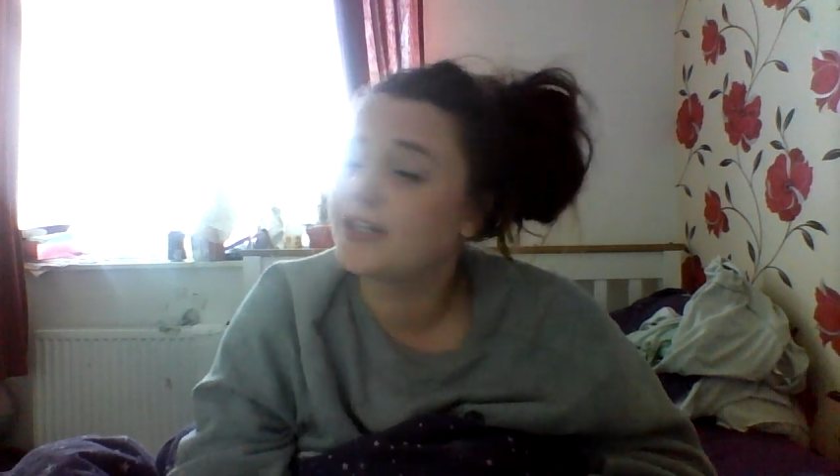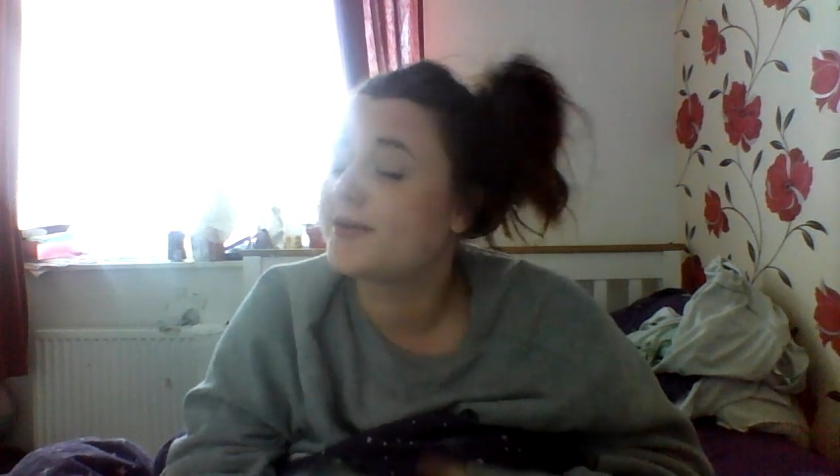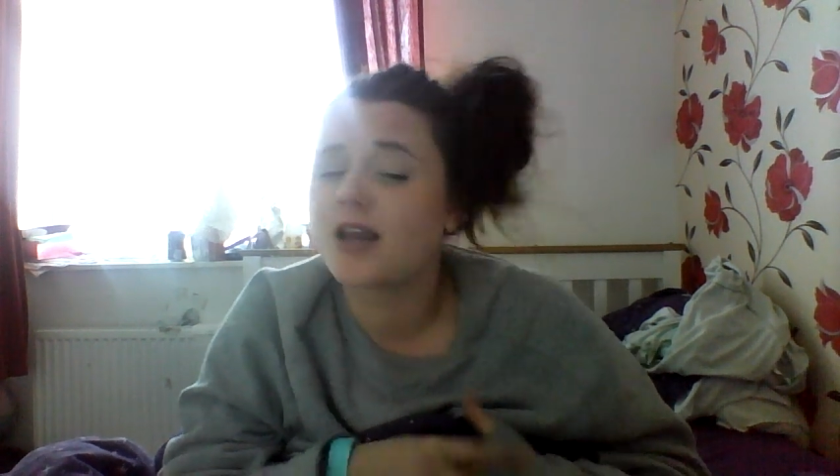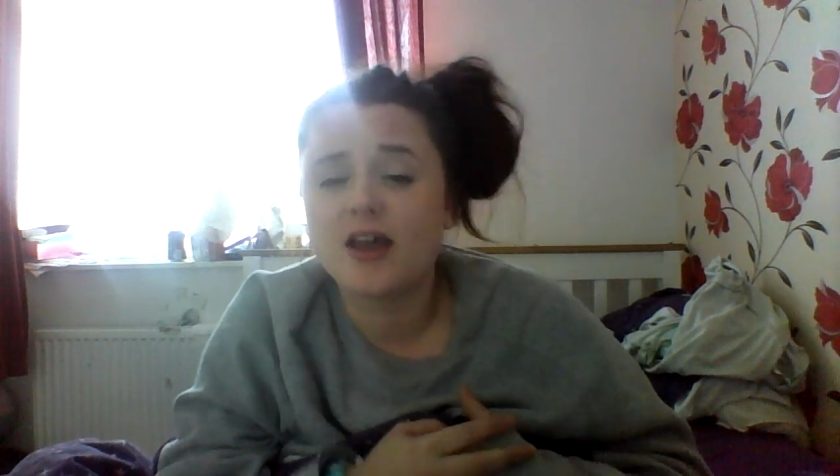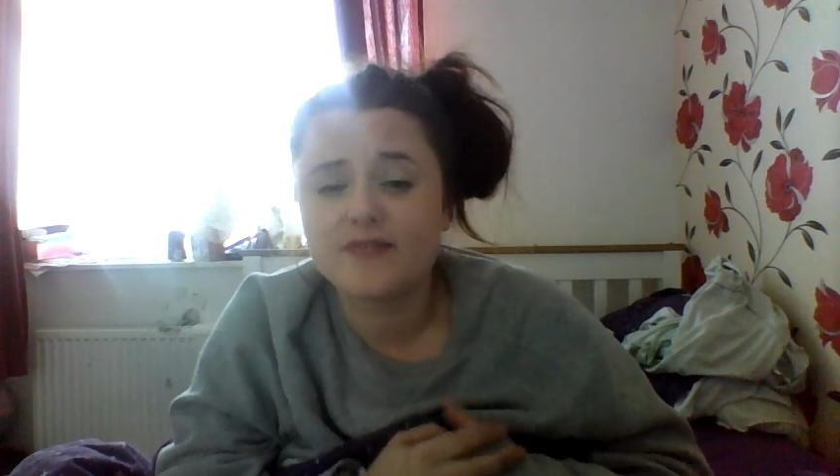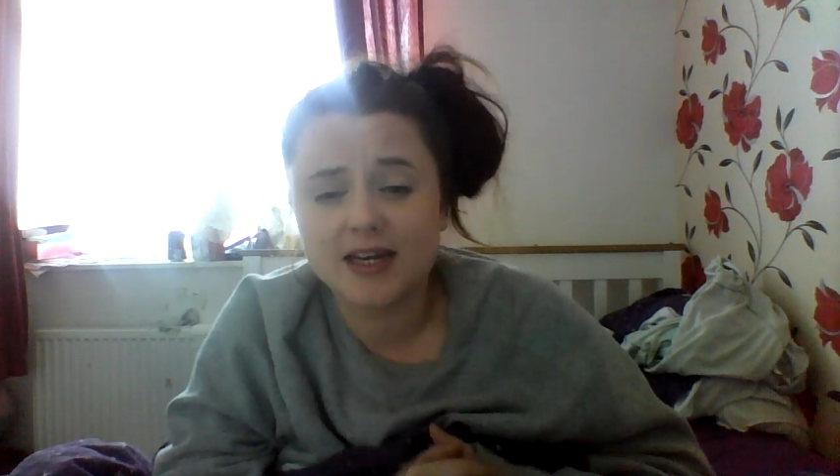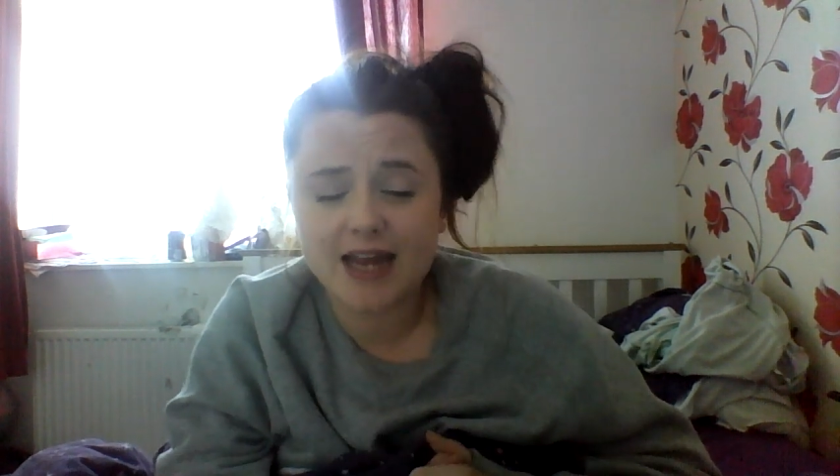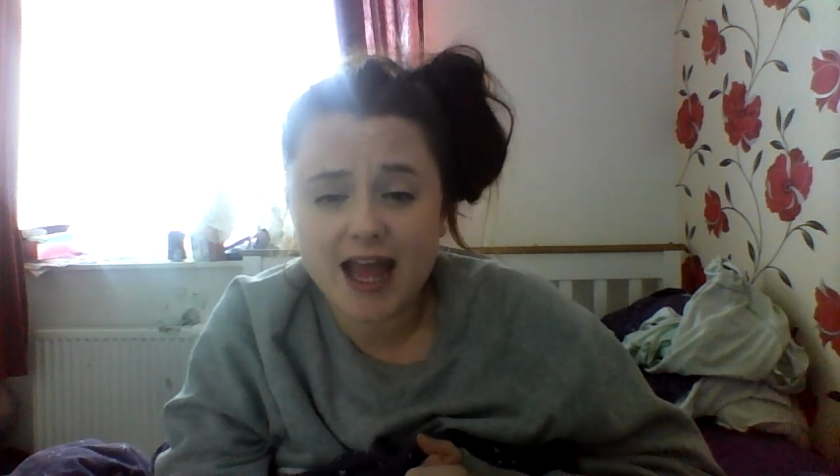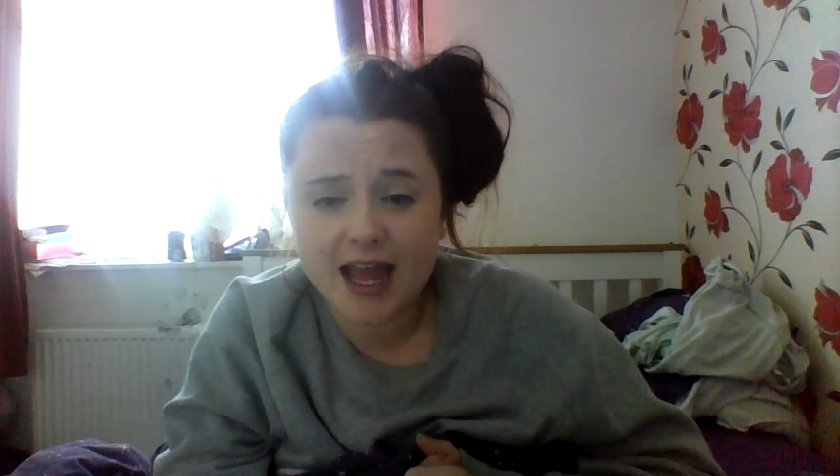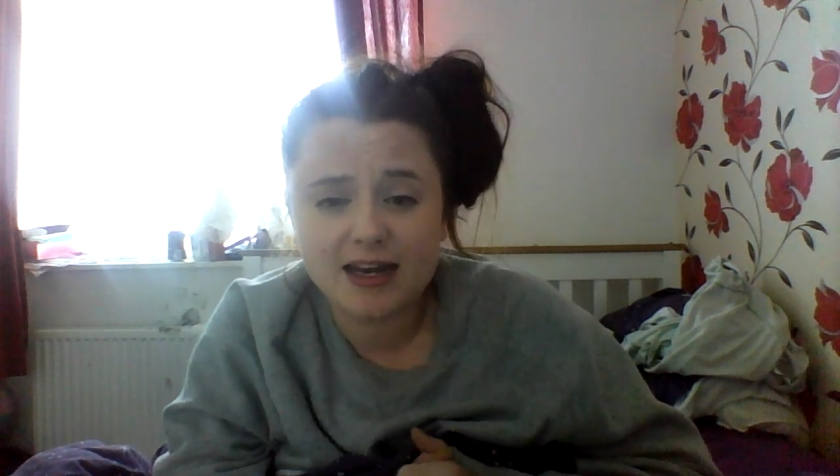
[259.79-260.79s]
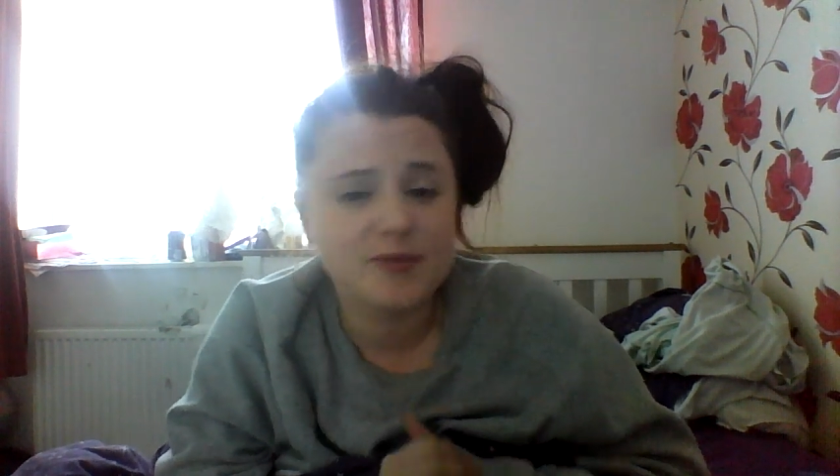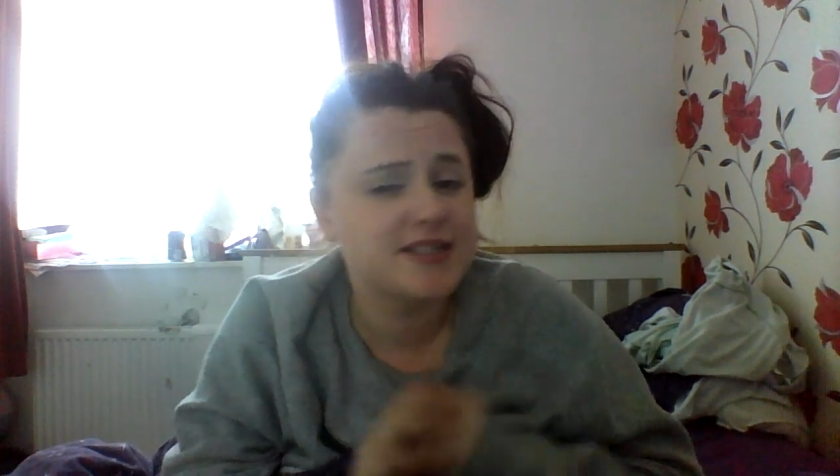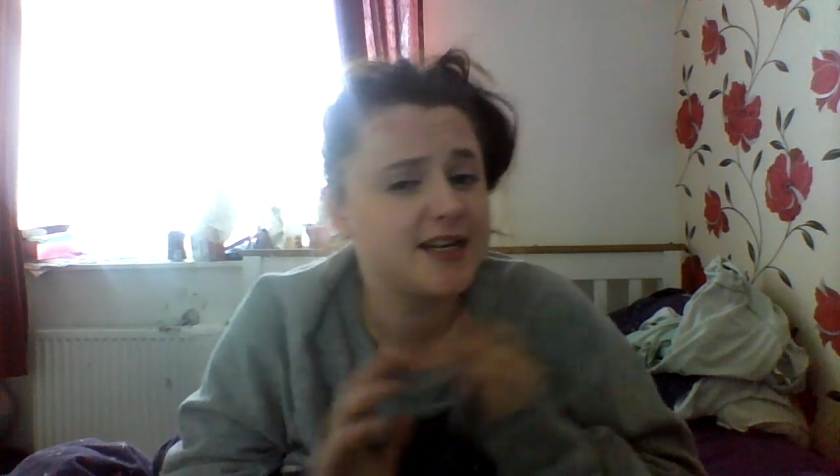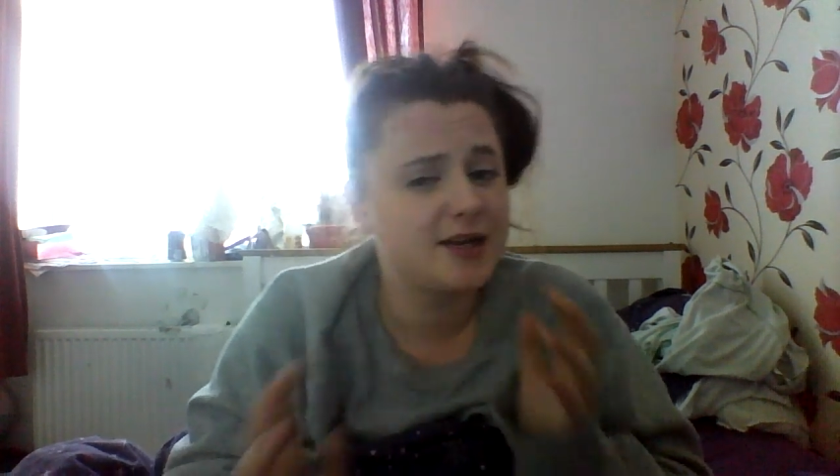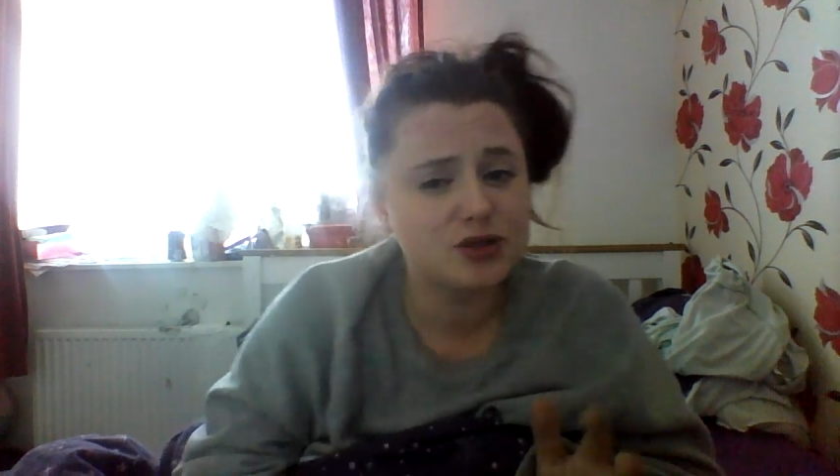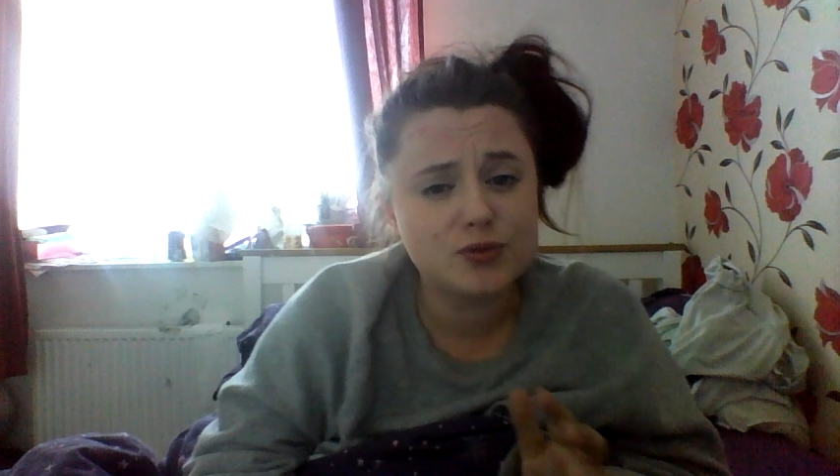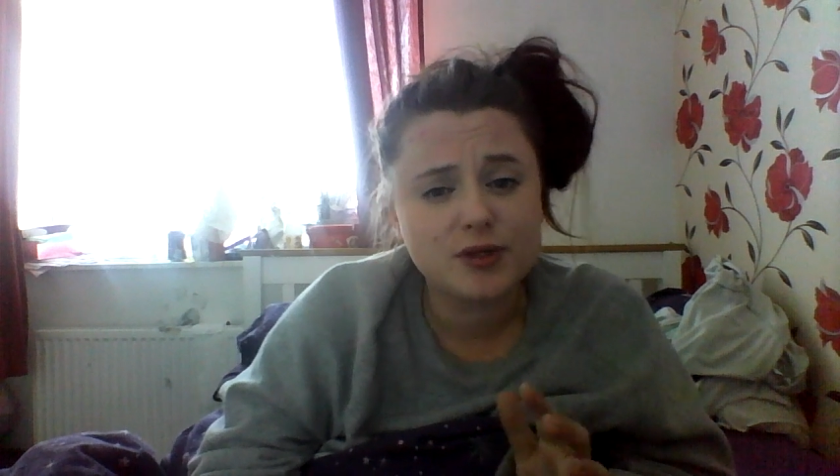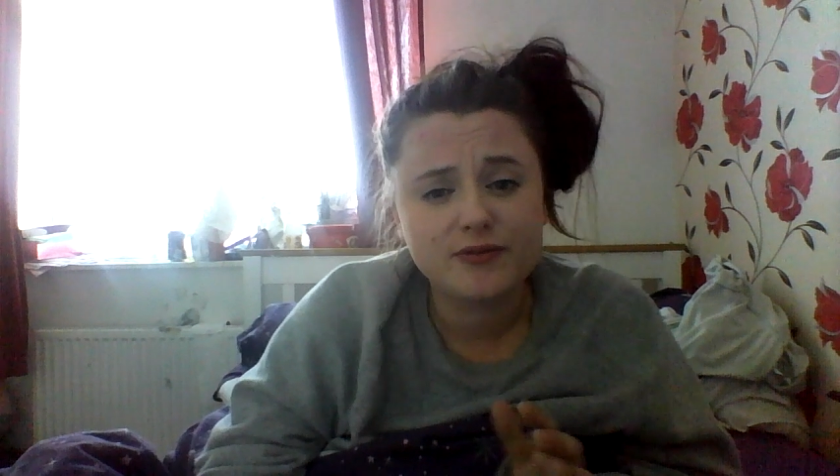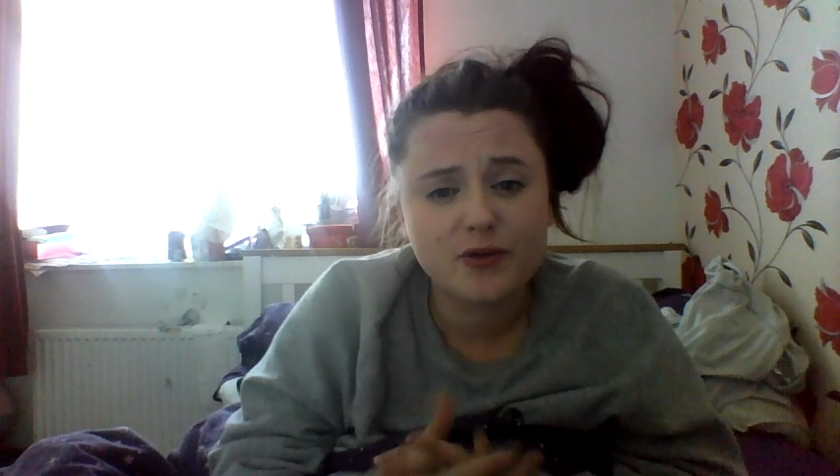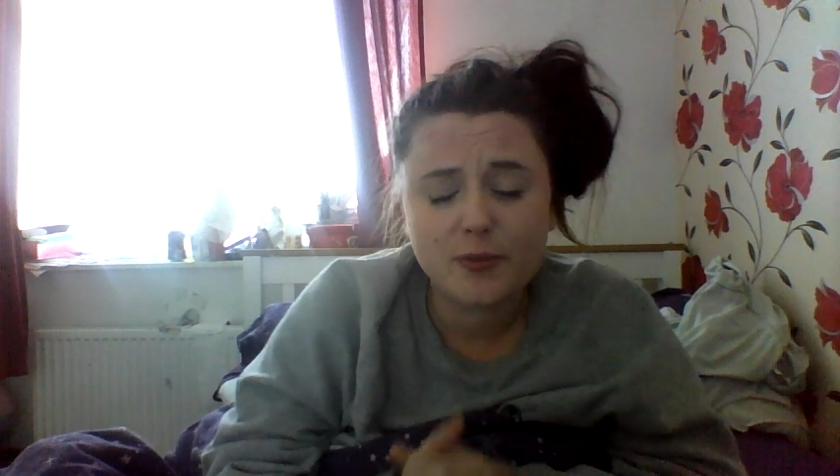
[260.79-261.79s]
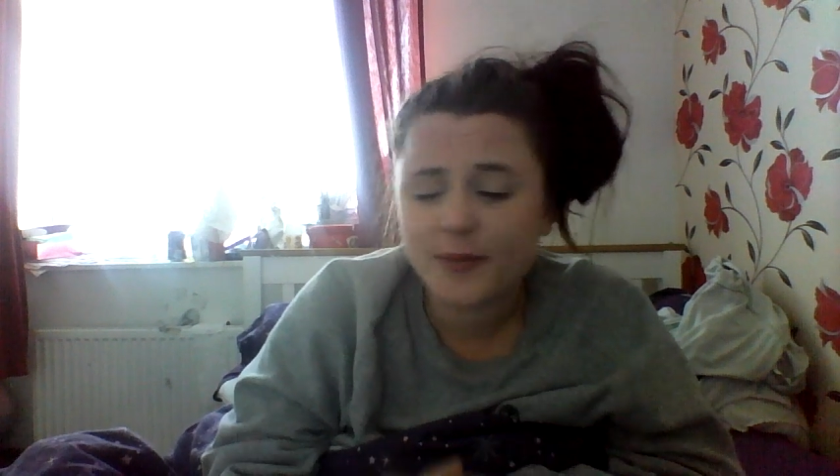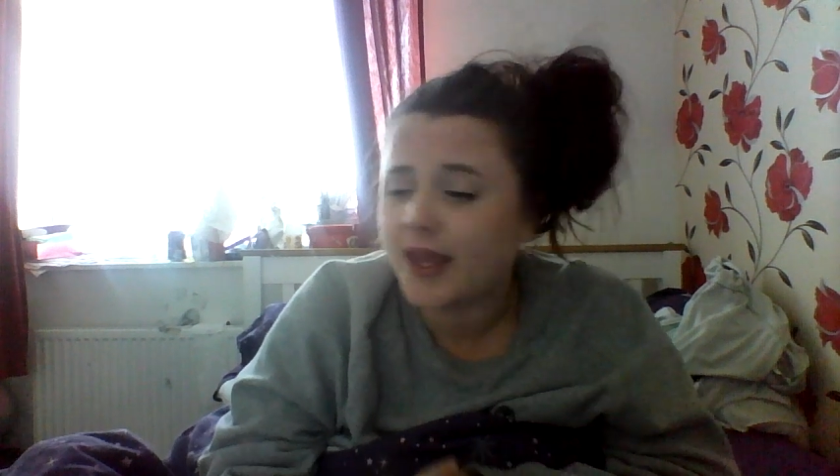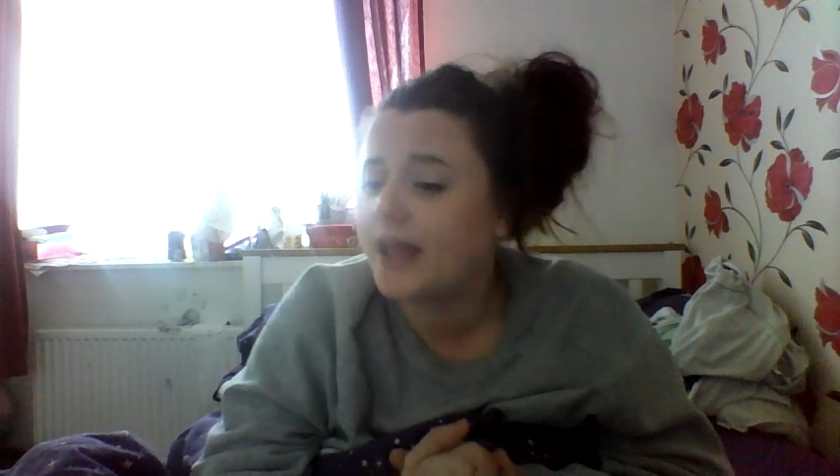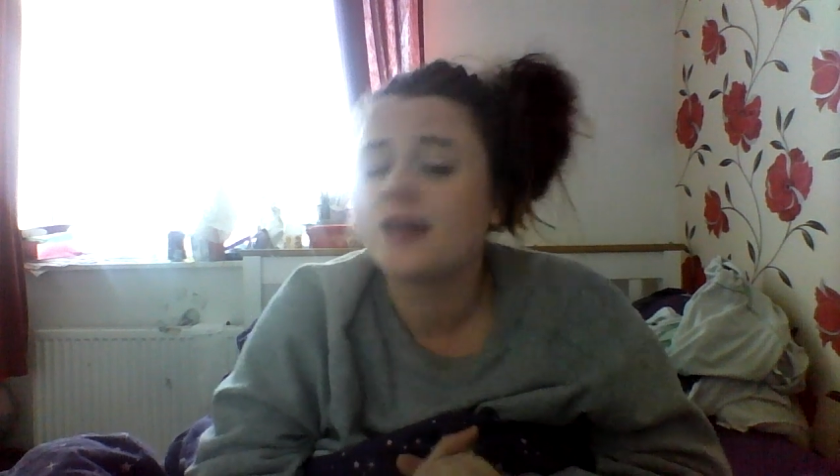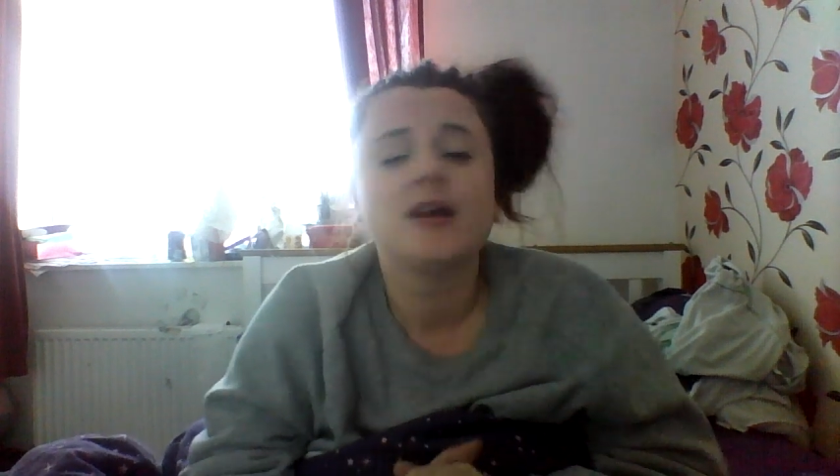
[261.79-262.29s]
He was a lovely lad. Like, we stayed up talking for a bit.